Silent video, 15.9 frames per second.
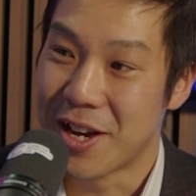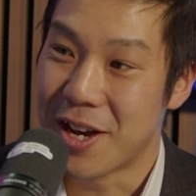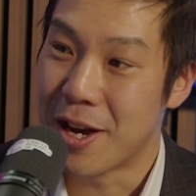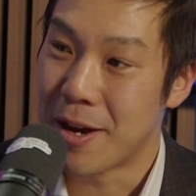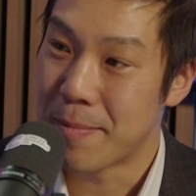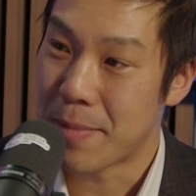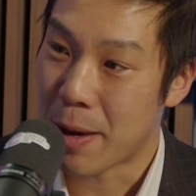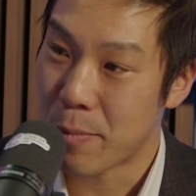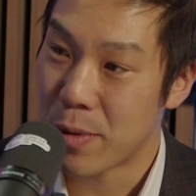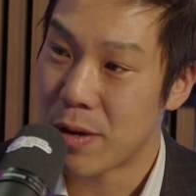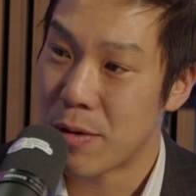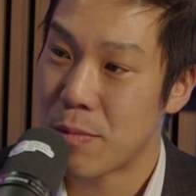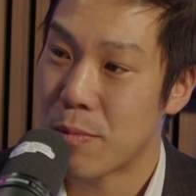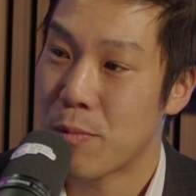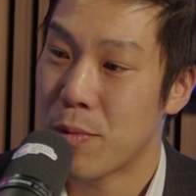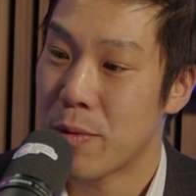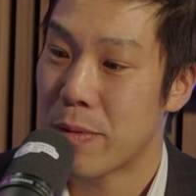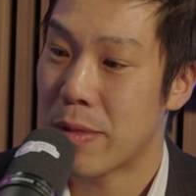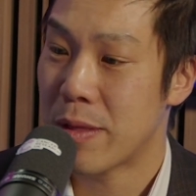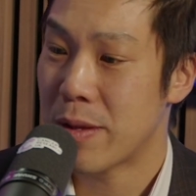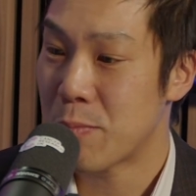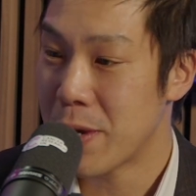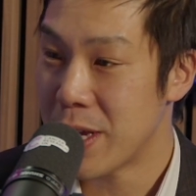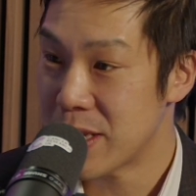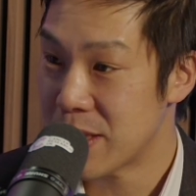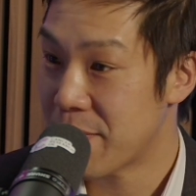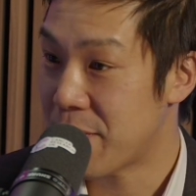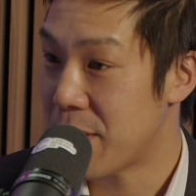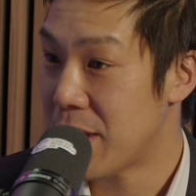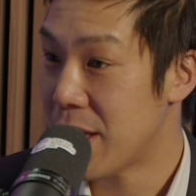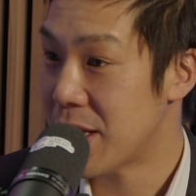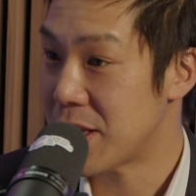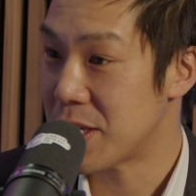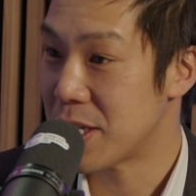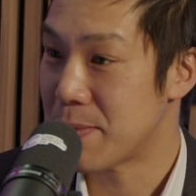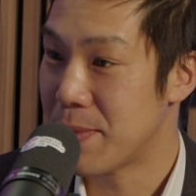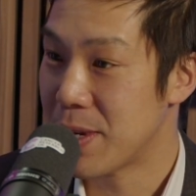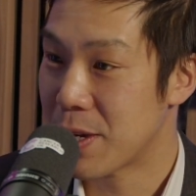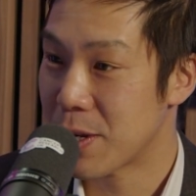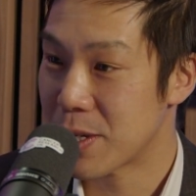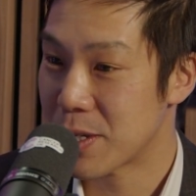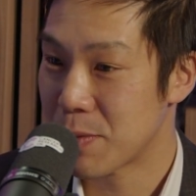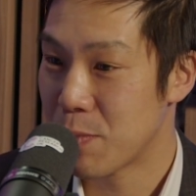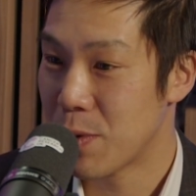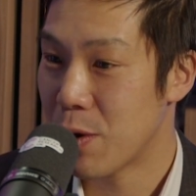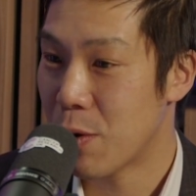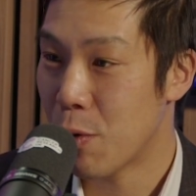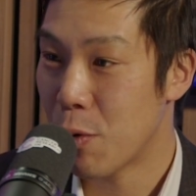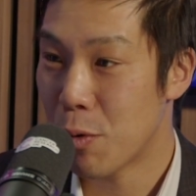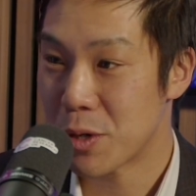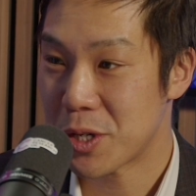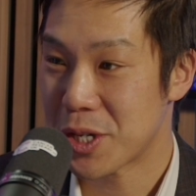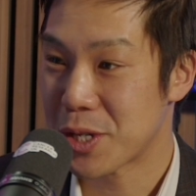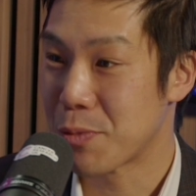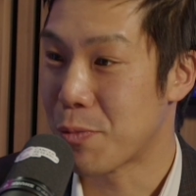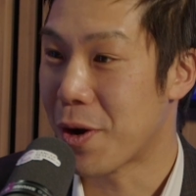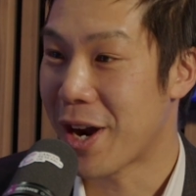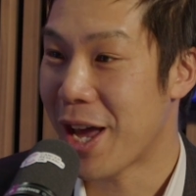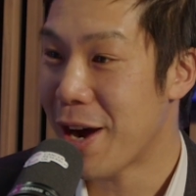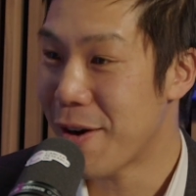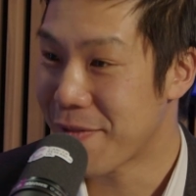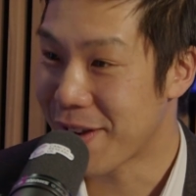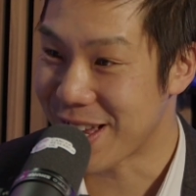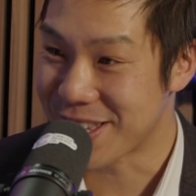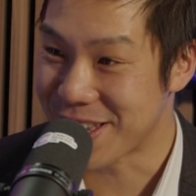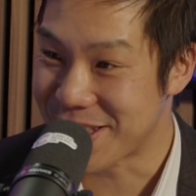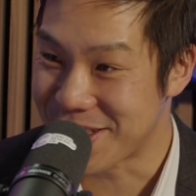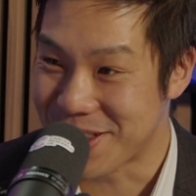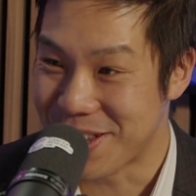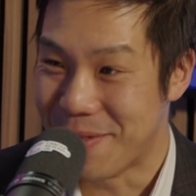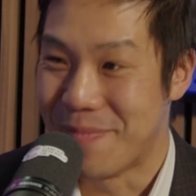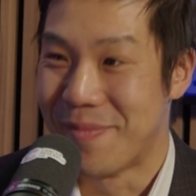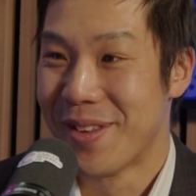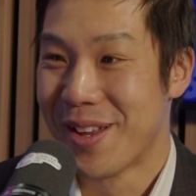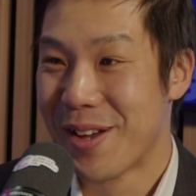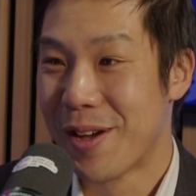And the reason for this is because we're all just one healthcare system.